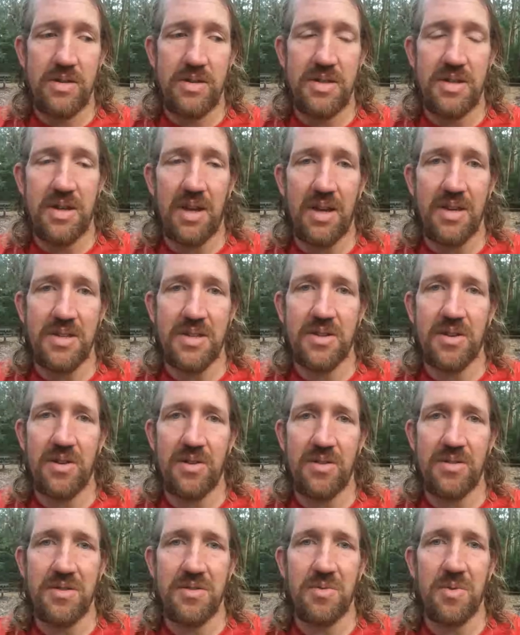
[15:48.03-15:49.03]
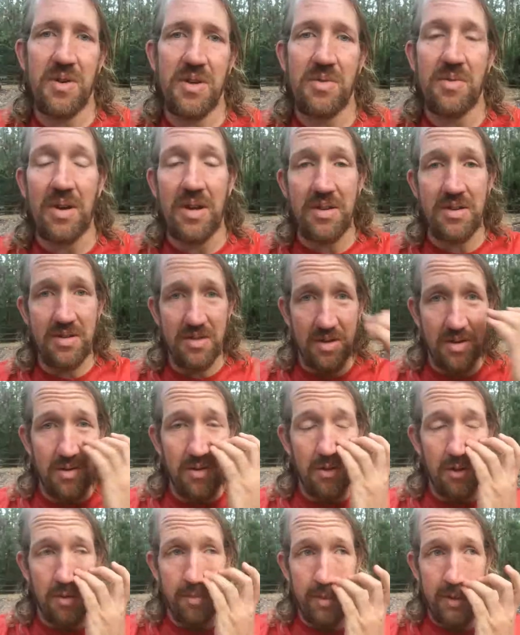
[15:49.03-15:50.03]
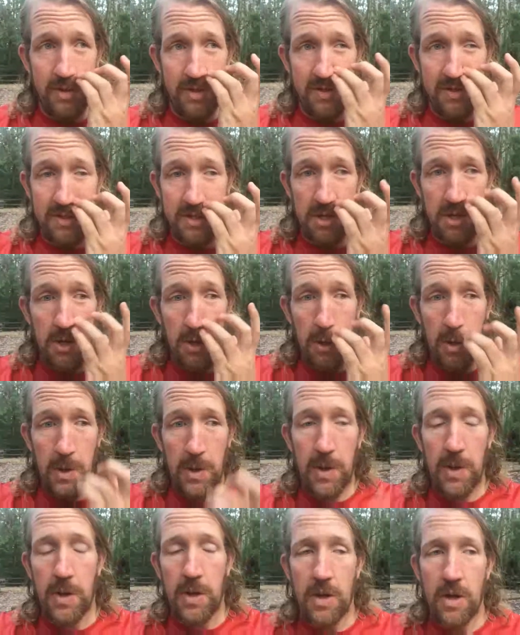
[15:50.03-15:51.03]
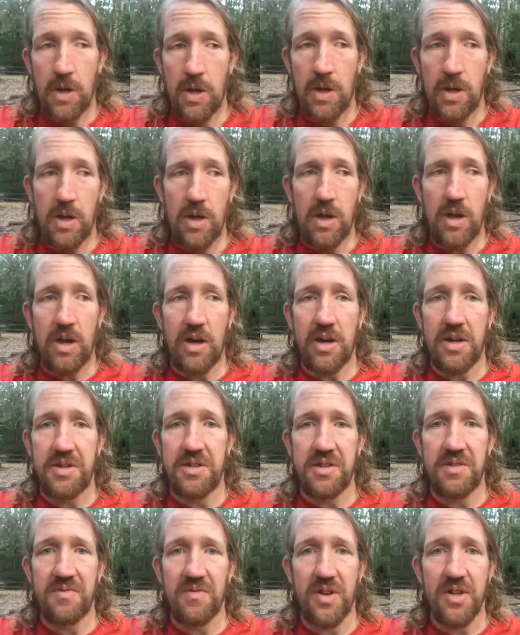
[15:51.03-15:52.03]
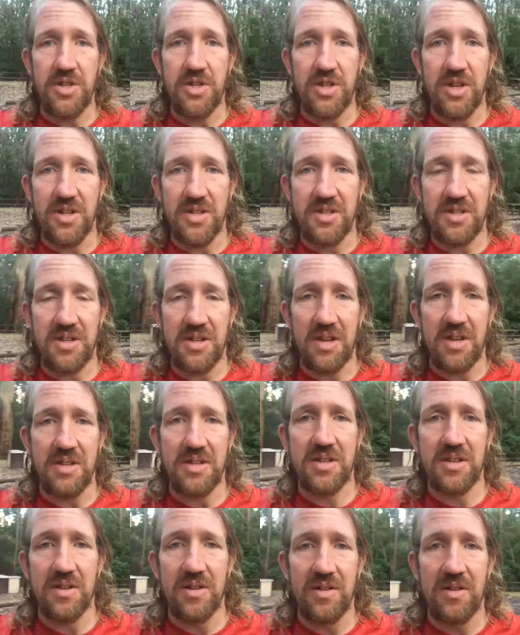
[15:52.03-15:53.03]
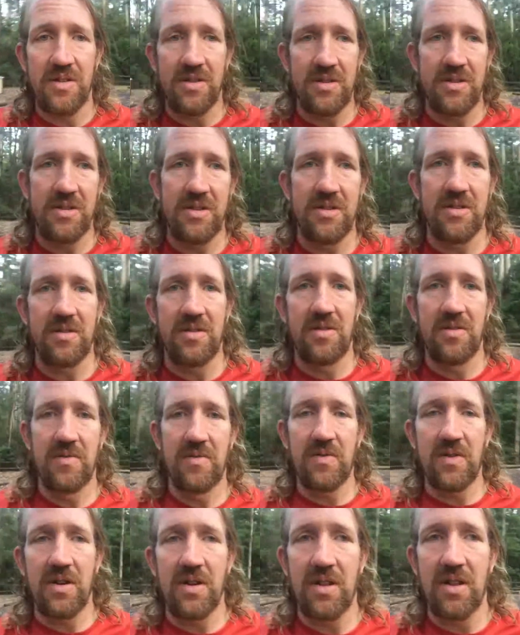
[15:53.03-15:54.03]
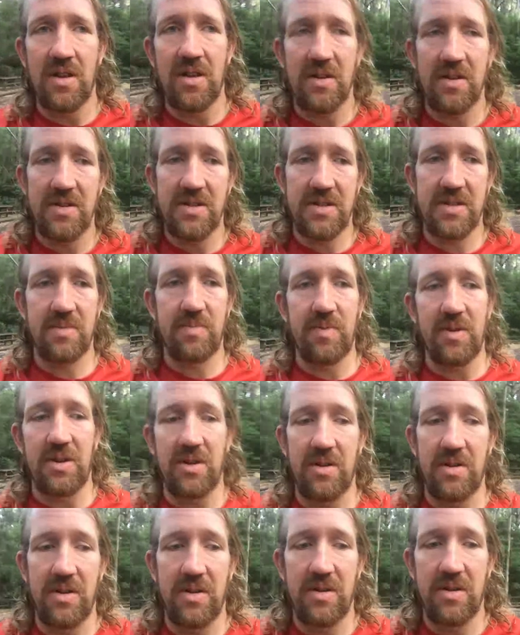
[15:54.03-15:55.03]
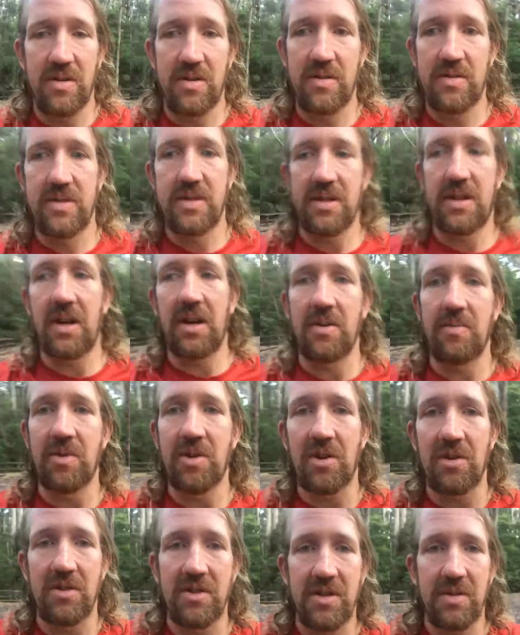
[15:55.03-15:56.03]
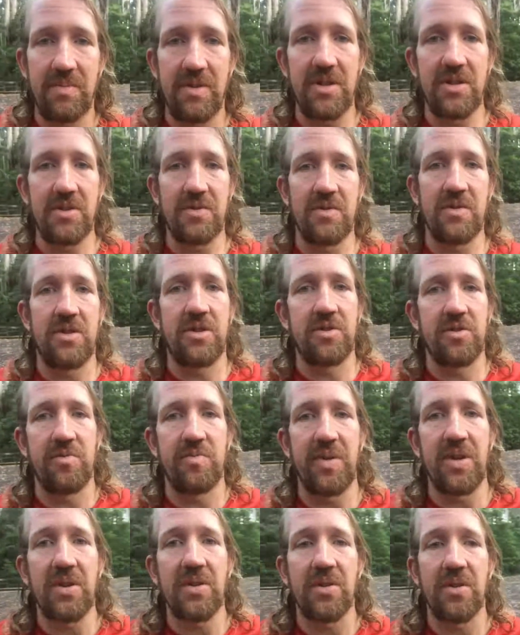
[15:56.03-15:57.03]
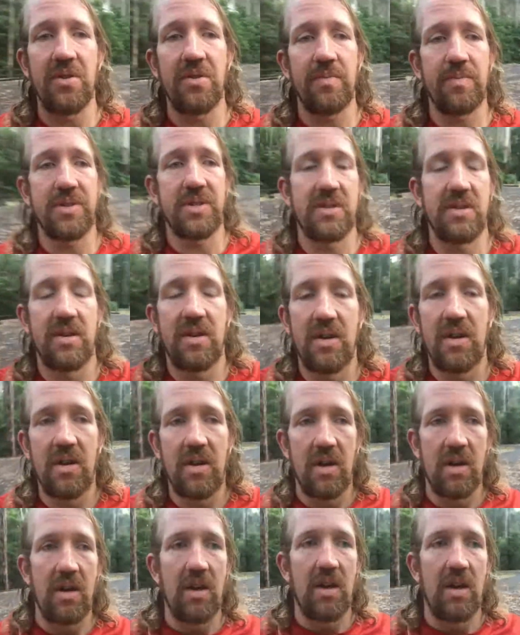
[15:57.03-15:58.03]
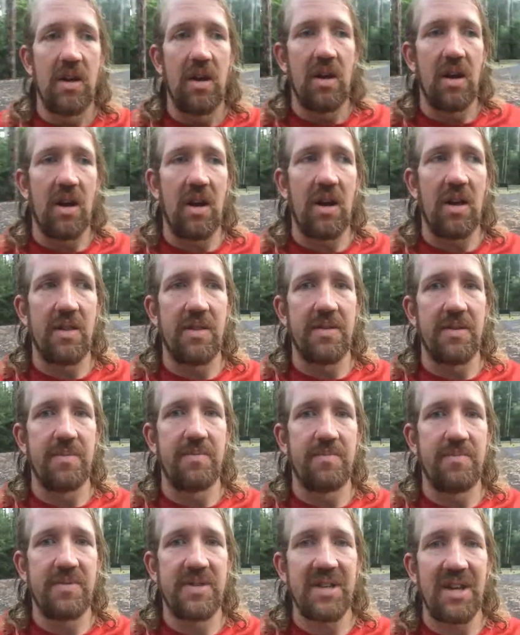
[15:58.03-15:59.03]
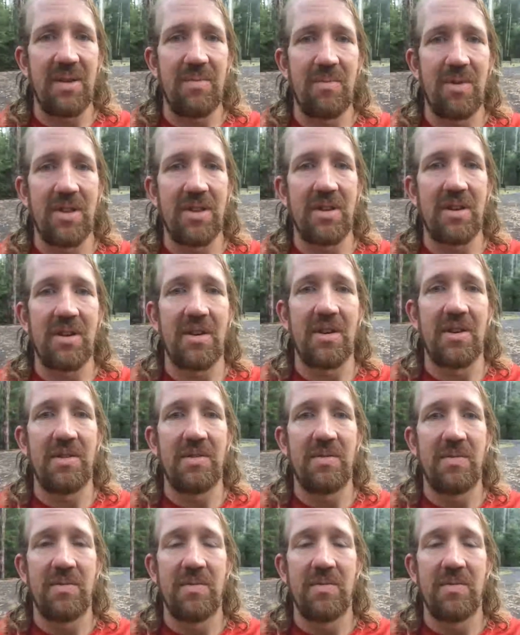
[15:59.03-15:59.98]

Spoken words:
Today's goal is 21 kilometers. I didn't reach yesterday's goal, as you realized, but today I'm going to be doing 2 big loops. The same one that I